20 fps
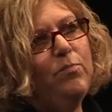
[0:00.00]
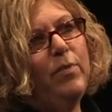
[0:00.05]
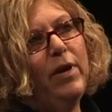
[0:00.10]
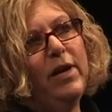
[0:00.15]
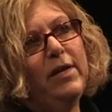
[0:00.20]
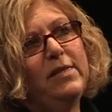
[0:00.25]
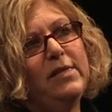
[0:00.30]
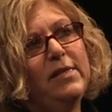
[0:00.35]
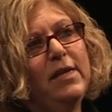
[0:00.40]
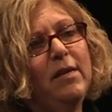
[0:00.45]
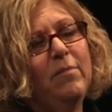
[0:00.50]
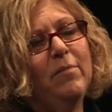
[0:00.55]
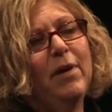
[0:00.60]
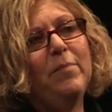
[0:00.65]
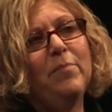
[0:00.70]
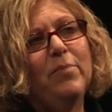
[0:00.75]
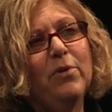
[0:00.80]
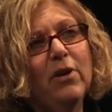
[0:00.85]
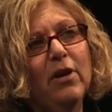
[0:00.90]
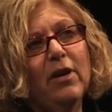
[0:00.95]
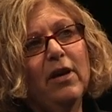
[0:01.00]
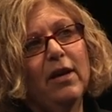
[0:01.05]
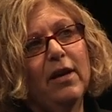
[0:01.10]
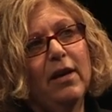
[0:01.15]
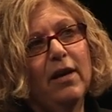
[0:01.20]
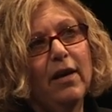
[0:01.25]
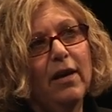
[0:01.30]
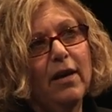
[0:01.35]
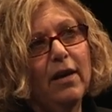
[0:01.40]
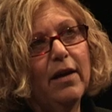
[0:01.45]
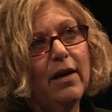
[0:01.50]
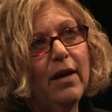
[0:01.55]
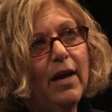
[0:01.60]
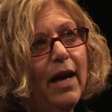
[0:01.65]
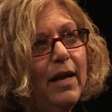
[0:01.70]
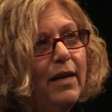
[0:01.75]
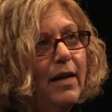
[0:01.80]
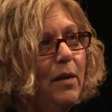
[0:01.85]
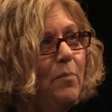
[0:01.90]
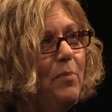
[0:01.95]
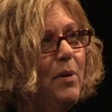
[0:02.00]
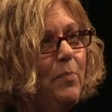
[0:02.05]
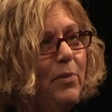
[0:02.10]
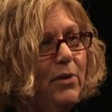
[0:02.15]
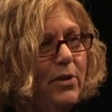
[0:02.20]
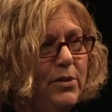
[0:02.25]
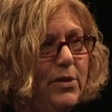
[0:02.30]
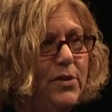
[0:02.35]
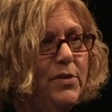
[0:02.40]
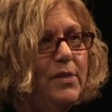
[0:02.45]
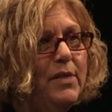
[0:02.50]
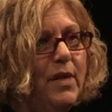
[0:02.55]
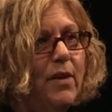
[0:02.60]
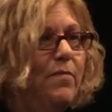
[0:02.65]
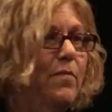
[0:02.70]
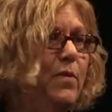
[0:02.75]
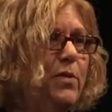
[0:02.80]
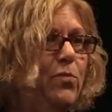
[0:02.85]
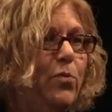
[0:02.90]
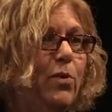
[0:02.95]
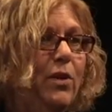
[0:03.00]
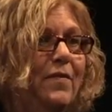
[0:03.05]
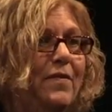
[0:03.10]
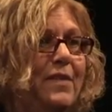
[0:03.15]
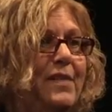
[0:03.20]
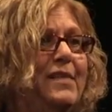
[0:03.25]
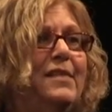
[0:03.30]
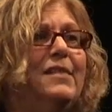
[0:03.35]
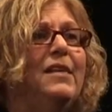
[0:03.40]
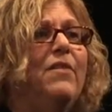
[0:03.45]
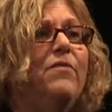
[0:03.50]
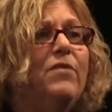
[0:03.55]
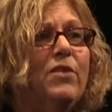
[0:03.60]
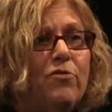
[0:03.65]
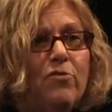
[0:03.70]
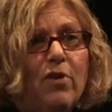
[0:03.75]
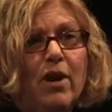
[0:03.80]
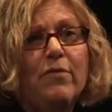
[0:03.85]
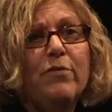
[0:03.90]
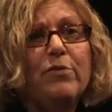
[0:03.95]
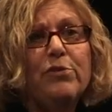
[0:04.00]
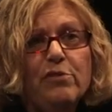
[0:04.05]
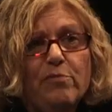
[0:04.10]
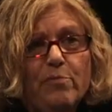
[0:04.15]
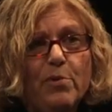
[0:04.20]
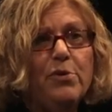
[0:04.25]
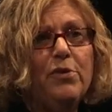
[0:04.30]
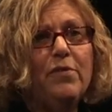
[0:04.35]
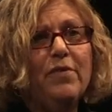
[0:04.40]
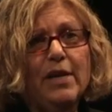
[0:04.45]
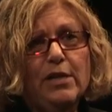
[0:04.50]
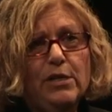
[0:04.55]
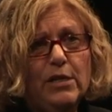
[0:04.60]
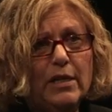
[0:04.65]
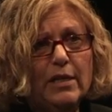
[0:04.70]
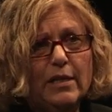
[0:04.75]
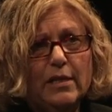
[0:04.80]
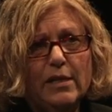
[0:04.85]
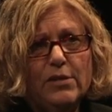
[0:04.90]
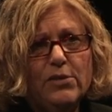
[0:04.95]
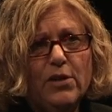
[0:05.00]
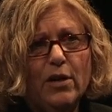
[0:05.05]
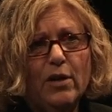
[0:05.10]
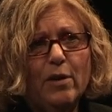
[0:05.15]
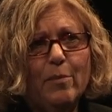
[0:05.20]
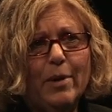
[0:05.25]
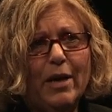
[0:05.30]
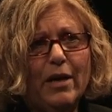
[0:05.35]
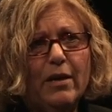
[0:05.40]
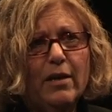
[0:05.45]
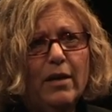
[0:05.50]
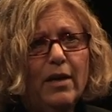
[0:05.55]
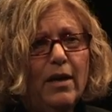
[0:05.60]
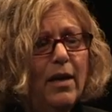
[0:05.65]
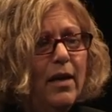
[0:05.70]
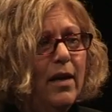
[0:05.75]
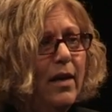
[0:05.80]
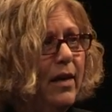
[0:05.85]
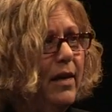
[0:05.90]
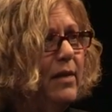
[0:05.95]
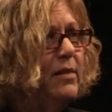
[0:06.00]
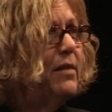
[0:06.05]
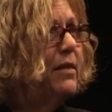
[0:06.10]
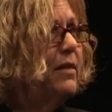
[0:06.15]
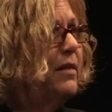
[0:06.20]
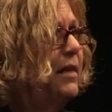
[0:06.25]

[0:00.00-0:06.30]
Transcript: It's in my book, How to Get People to Do Stuff. It's one of the seven drivers of motivation that I talk about, is the